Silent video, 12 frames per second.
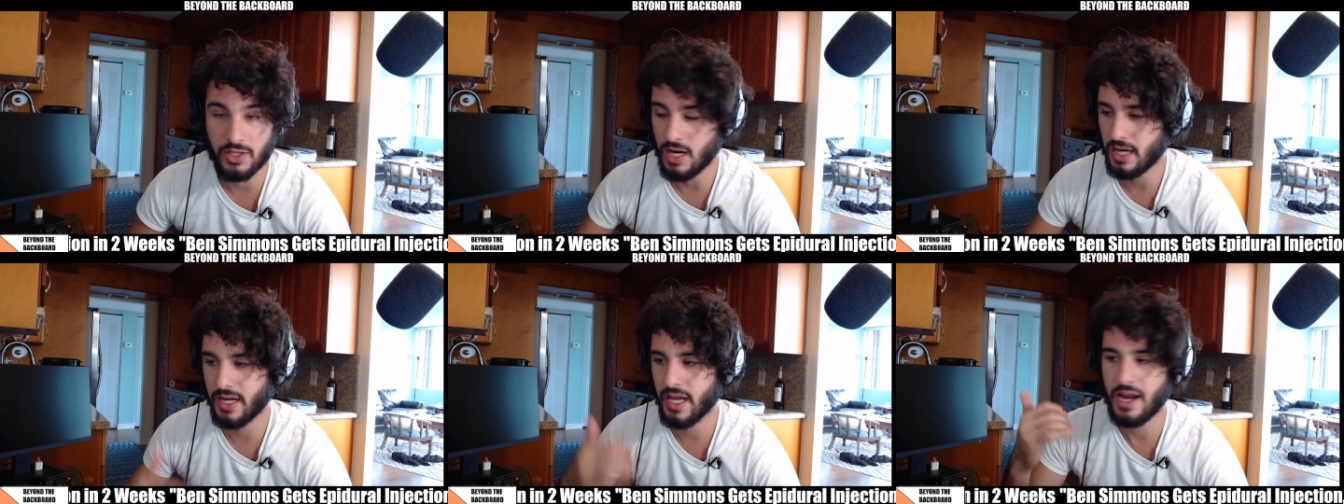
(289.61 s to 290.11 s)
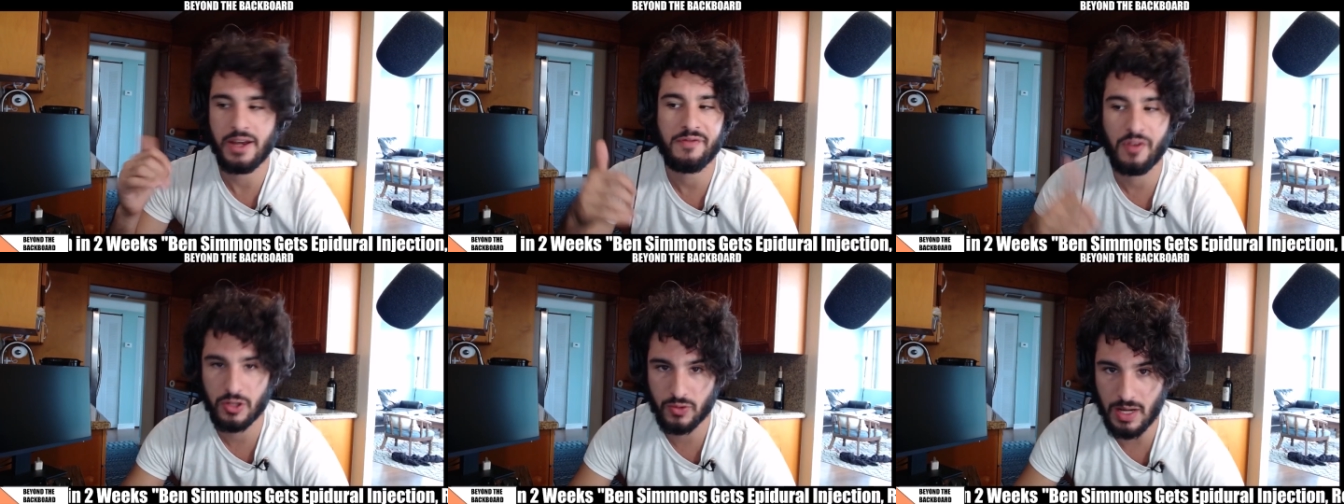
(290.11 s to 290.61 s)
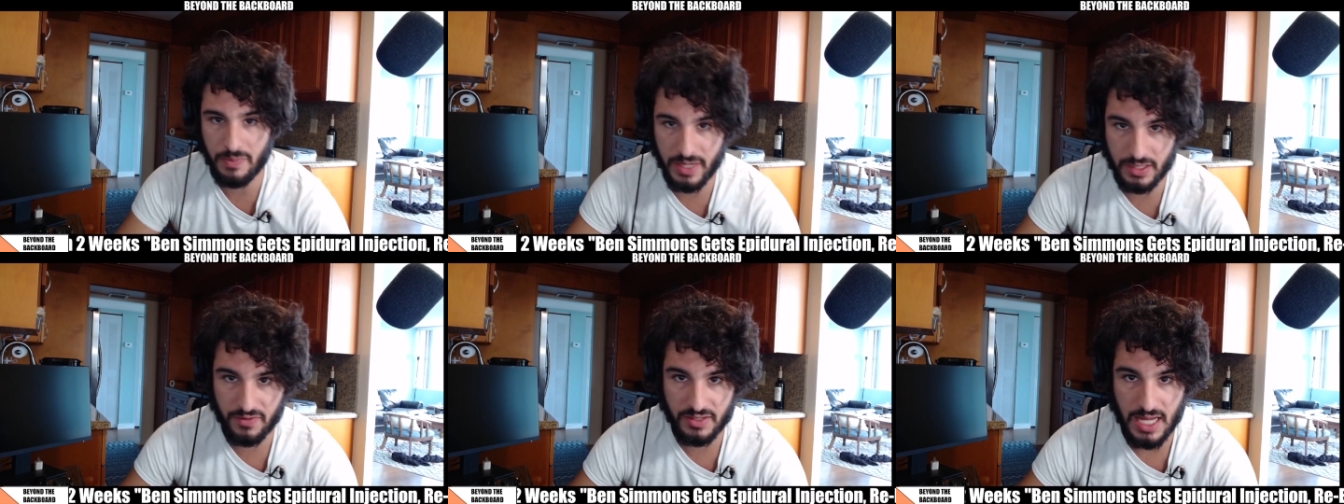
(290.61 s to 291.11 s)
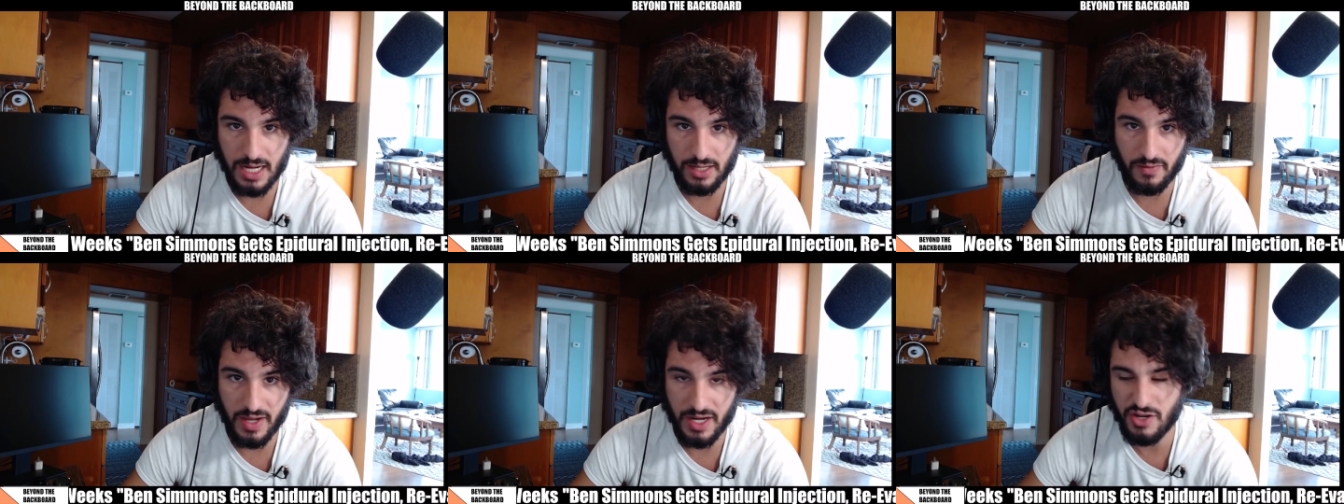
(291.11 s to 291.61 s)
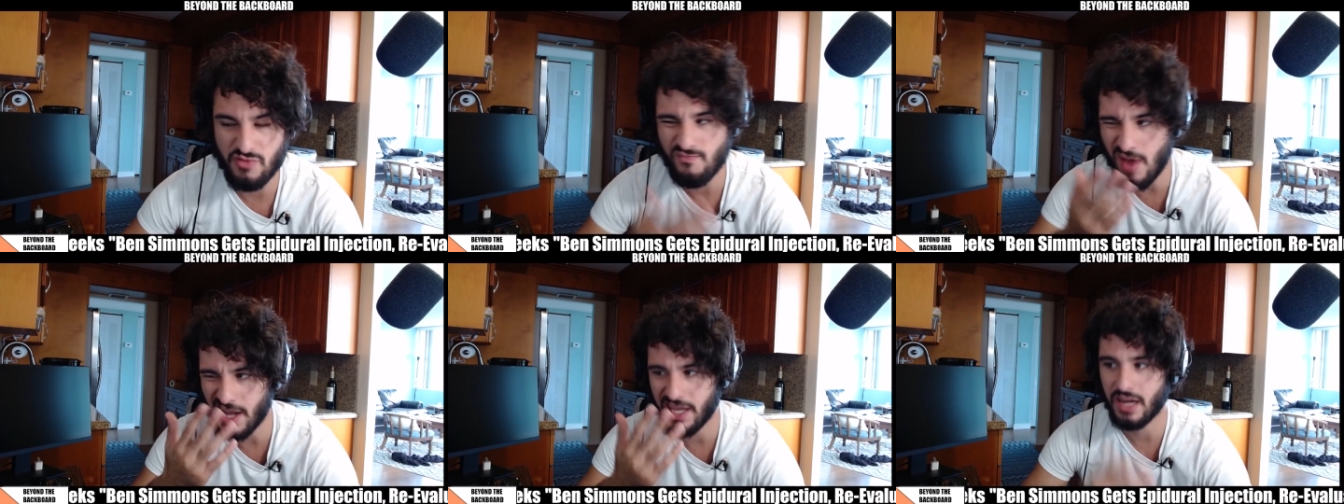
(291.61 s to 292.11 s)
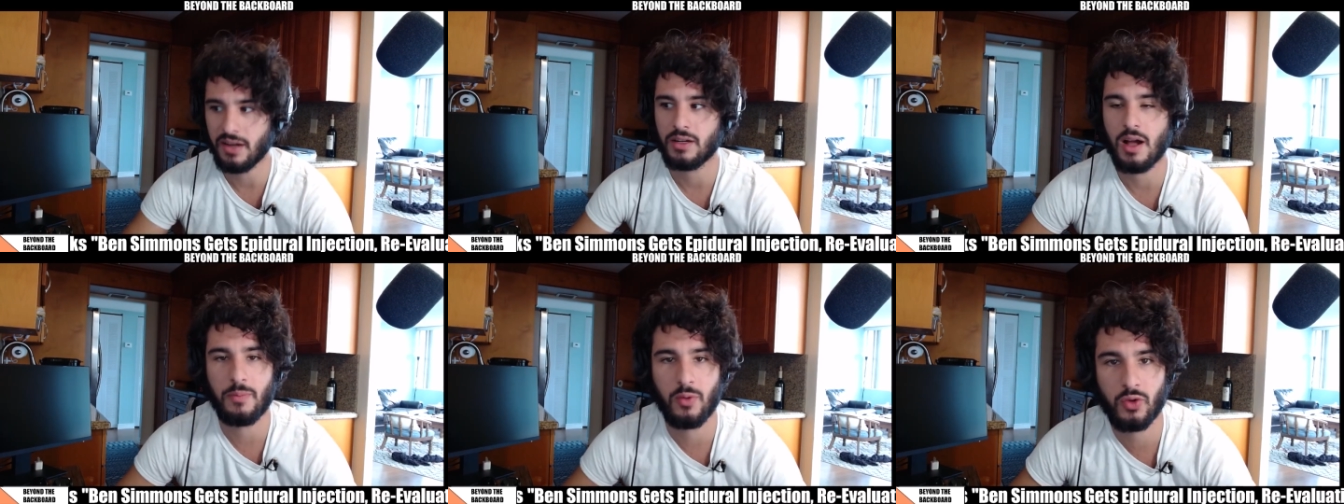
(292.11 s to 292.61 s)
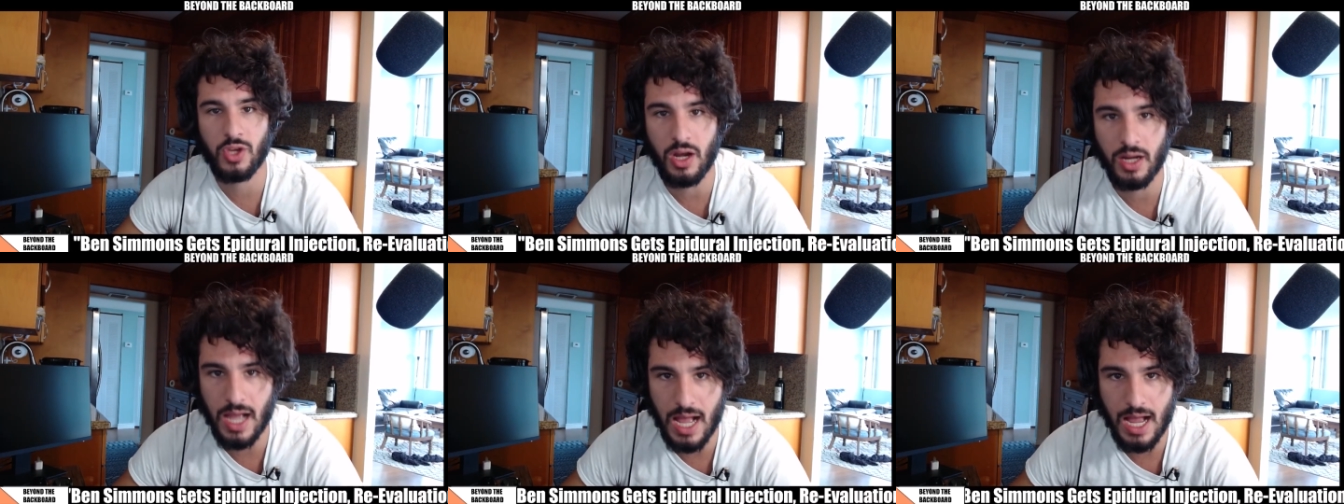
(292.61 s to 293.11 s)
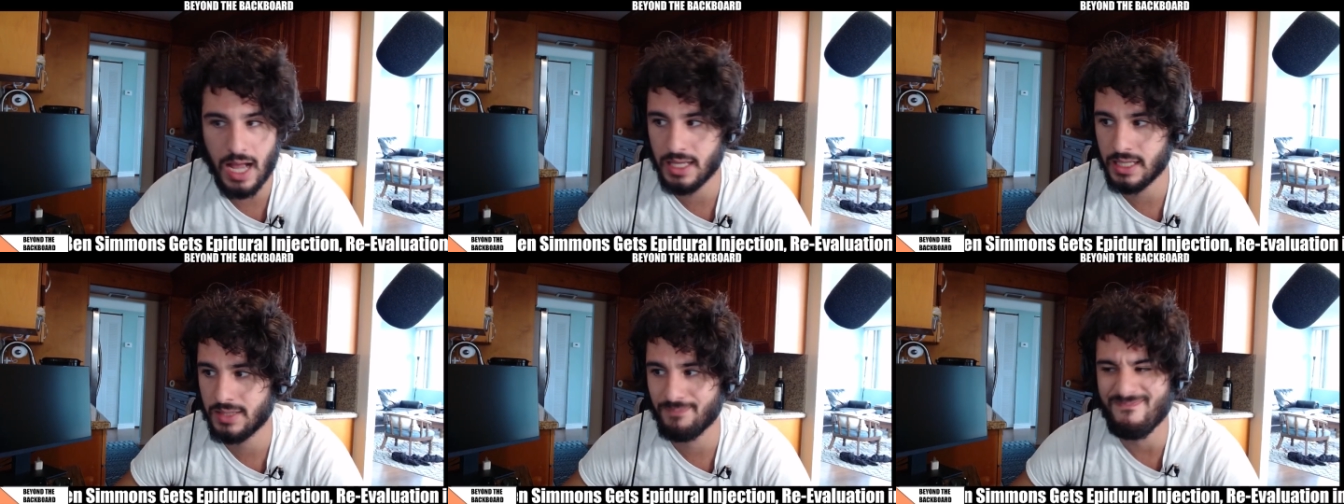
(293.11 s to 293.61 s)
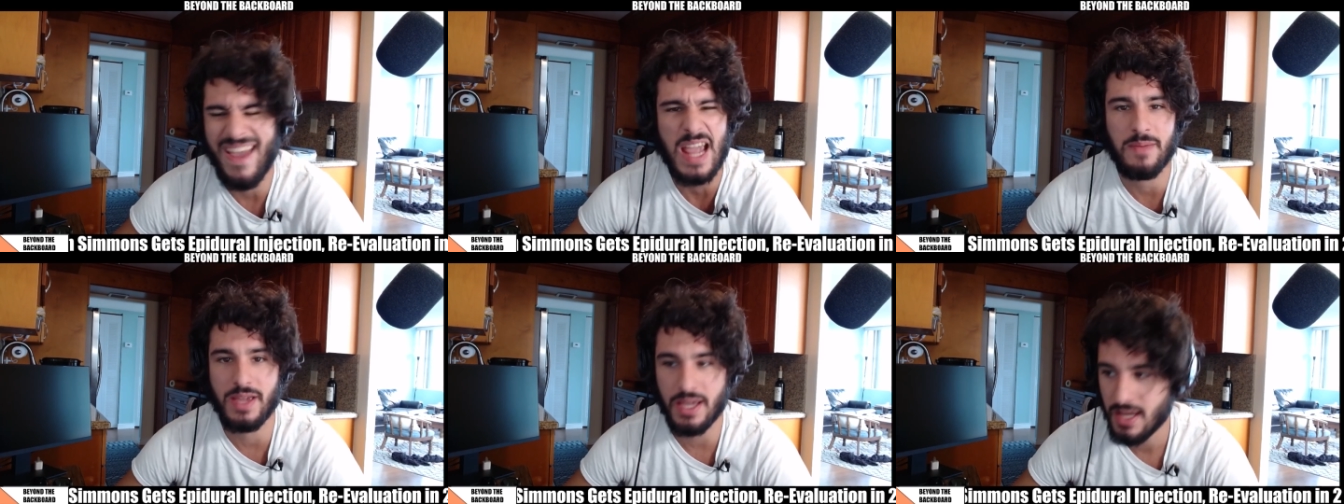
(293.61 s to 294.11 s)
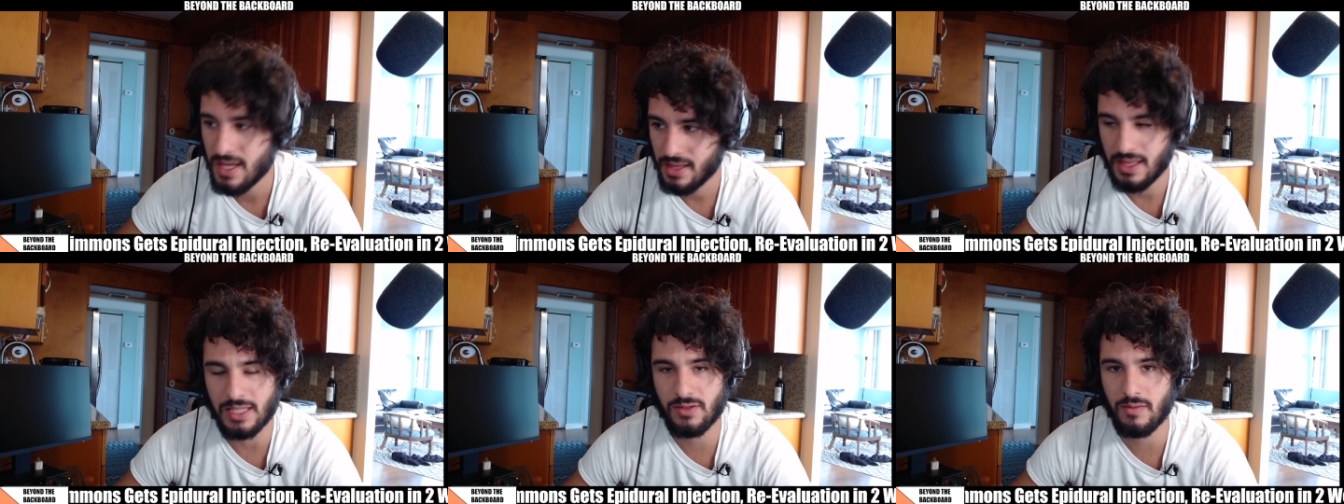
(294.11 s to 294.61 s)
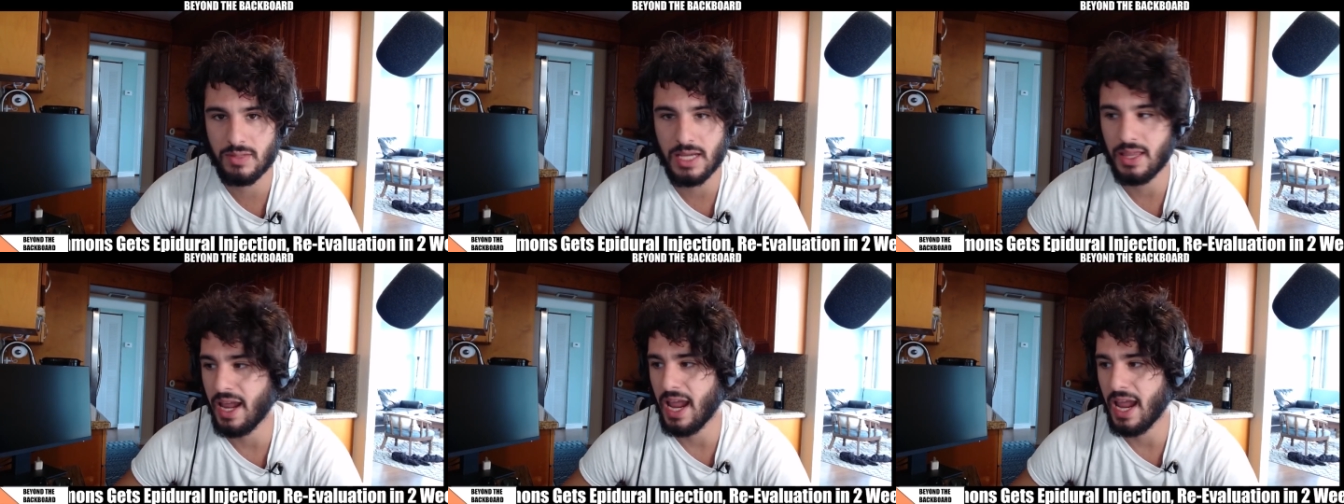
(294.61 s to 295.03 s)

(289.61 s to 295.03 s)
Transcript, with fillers: You're not going to get any first round picks for Zach LaVine. You might get a couple young guys, maybe. That's what I'm saying.